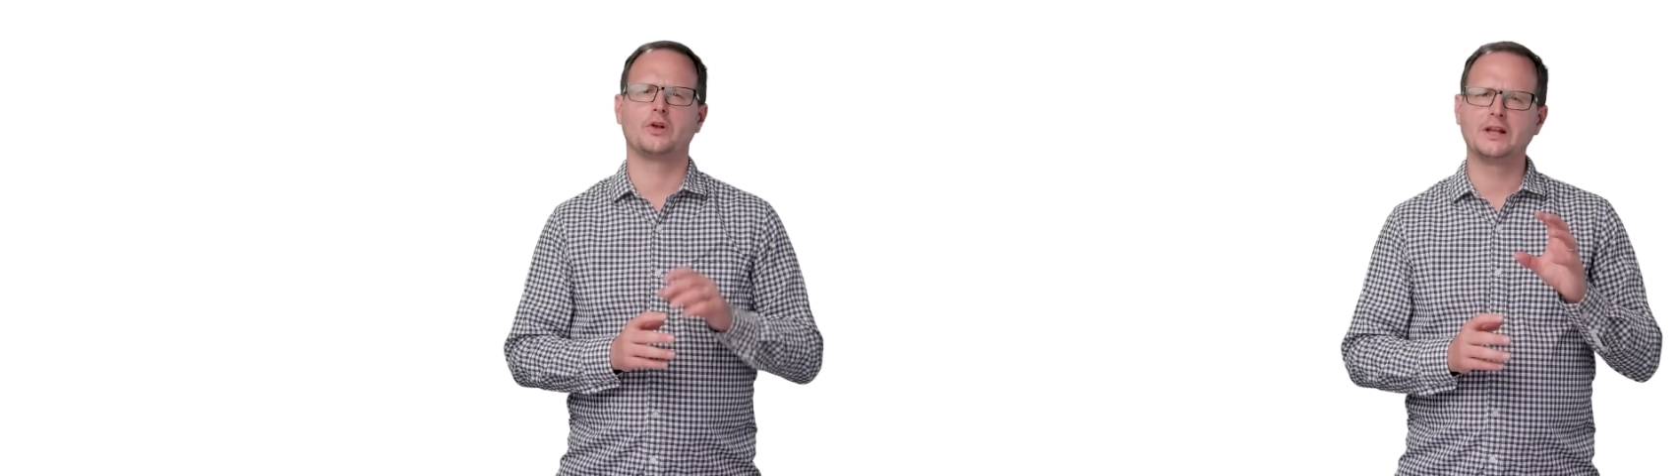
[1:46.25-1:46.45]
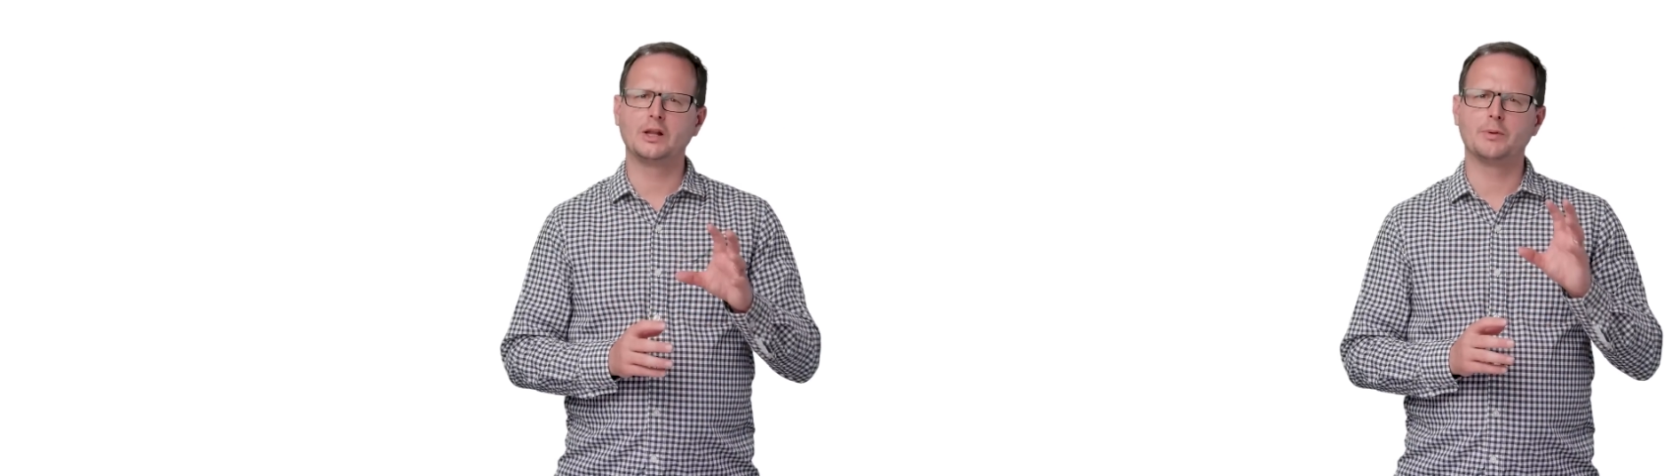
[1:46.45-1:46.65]

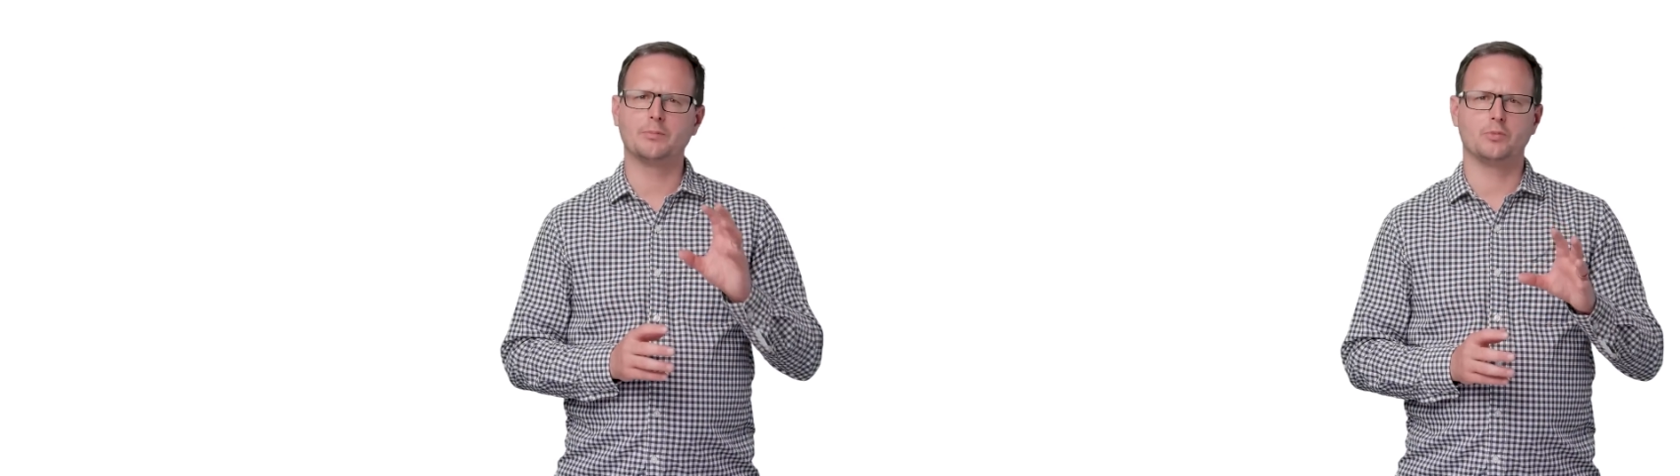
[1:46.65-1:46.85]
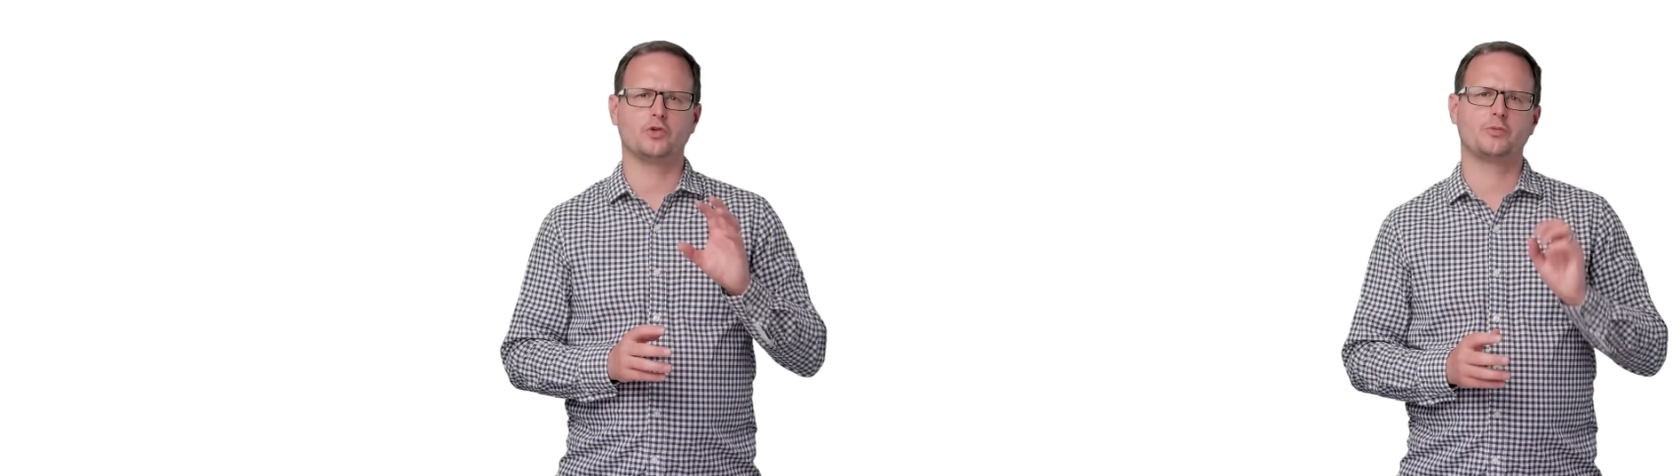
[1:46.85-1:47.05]
little
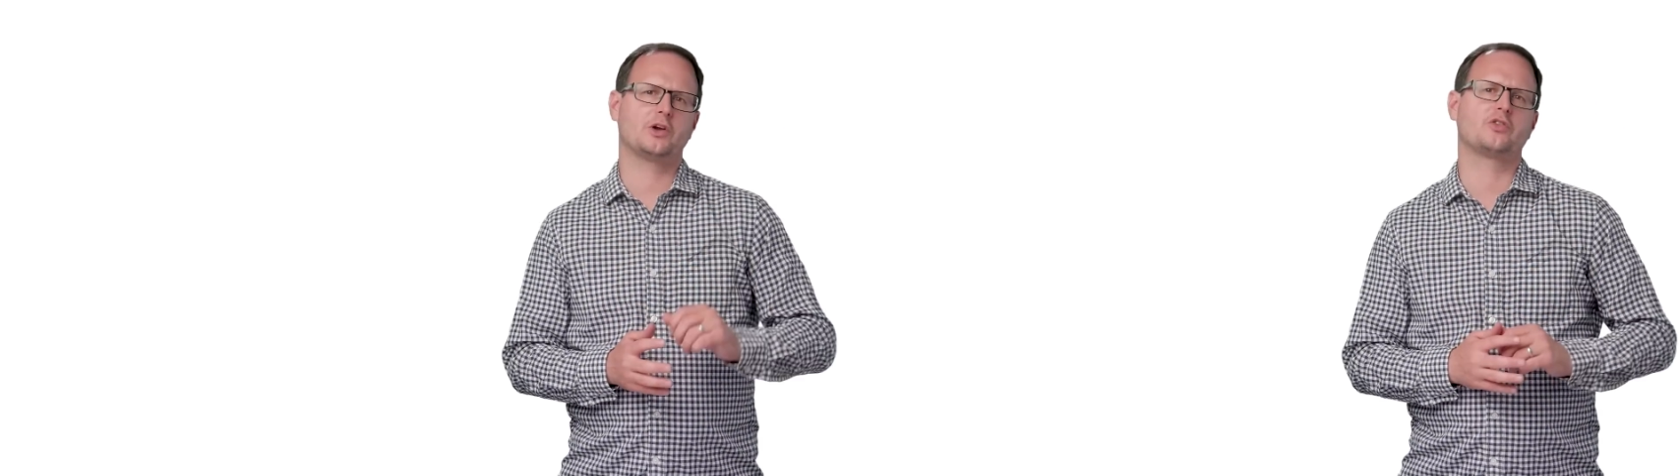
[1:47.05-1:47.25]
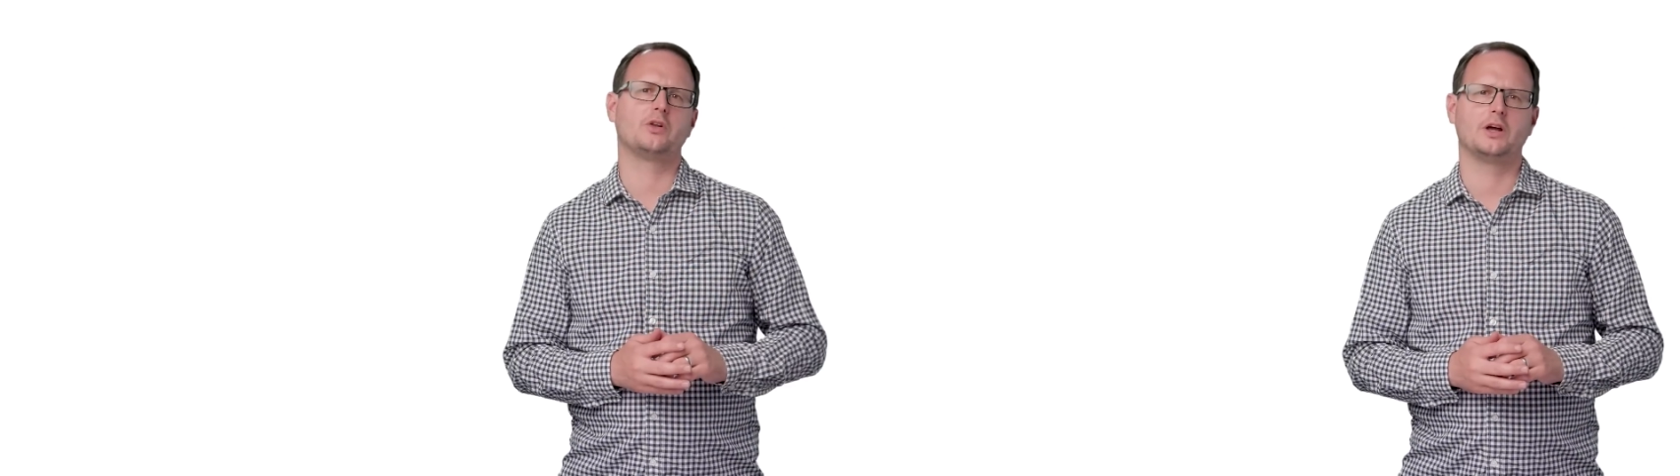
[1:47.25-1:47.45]
bit more
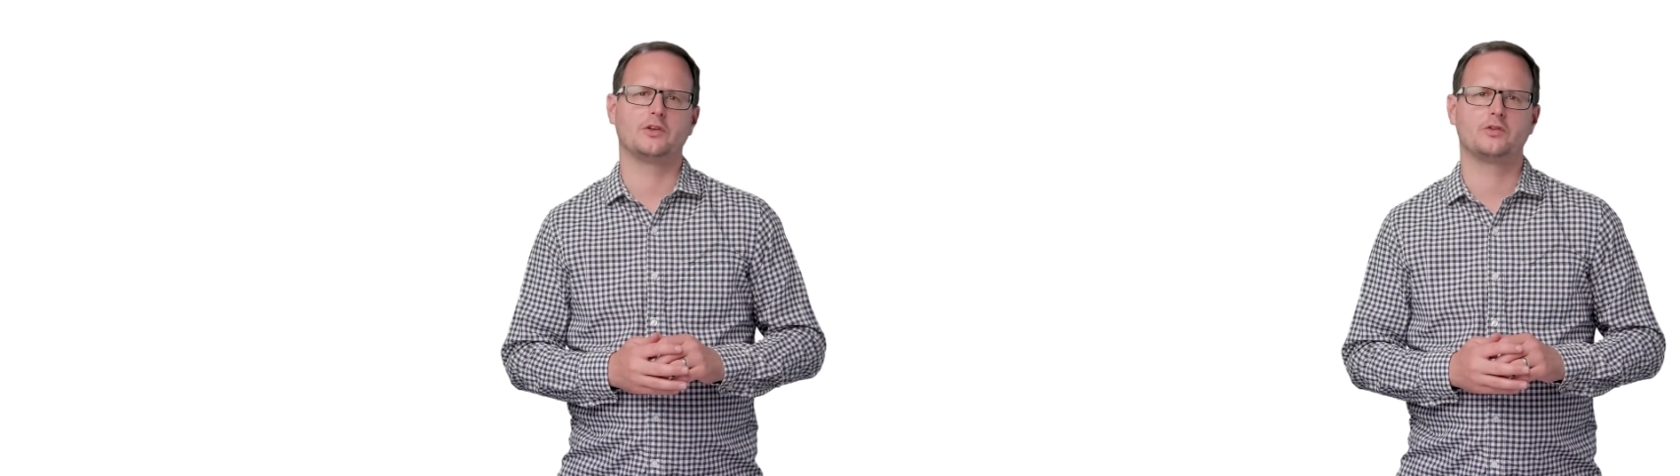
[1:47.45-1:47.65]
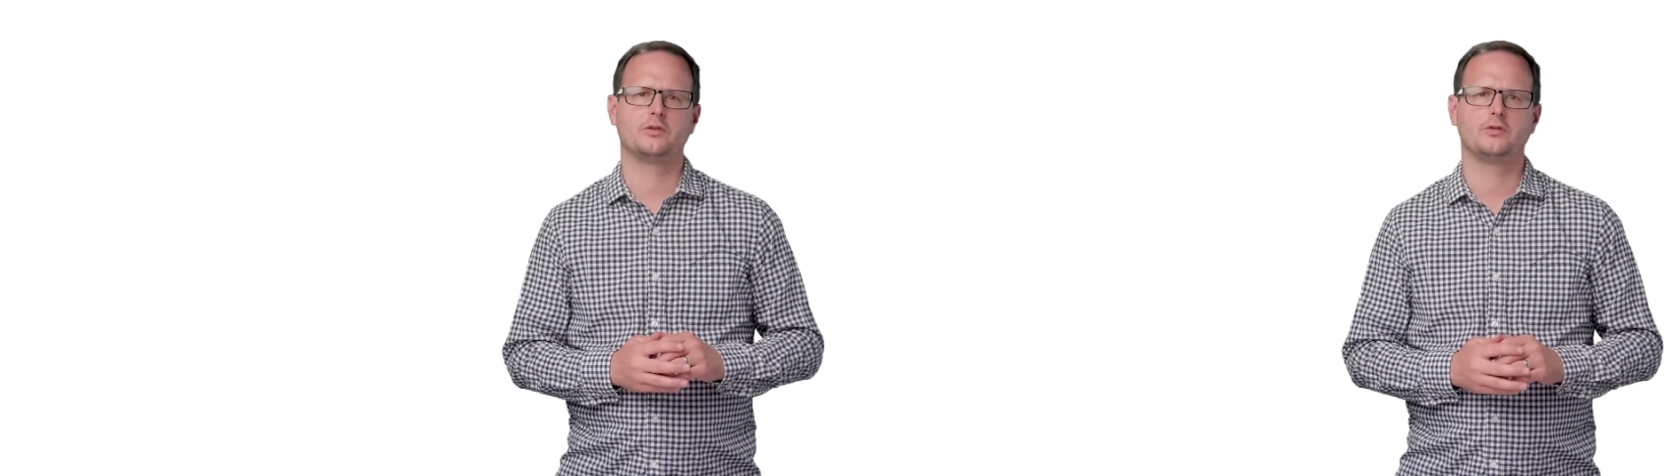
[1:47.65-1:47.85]
specialized.